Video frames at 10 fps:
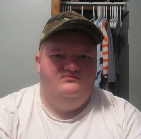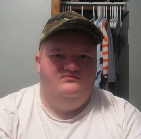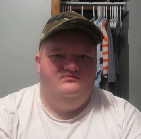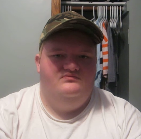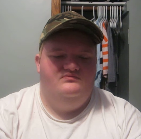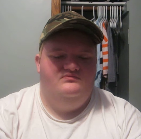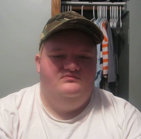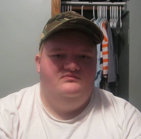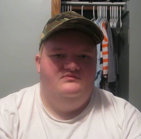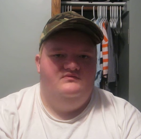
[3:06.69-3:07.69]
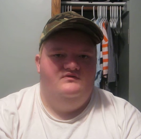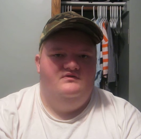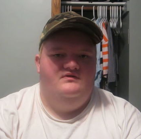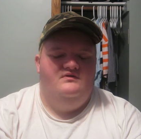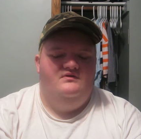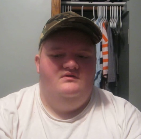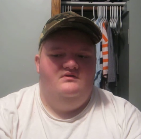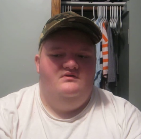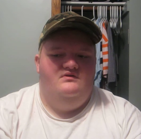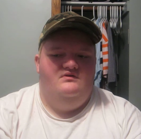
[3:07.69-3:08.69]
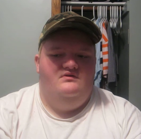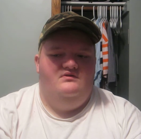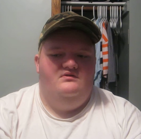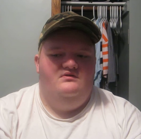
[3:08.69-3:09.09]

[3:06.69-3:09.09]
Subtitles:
(silence)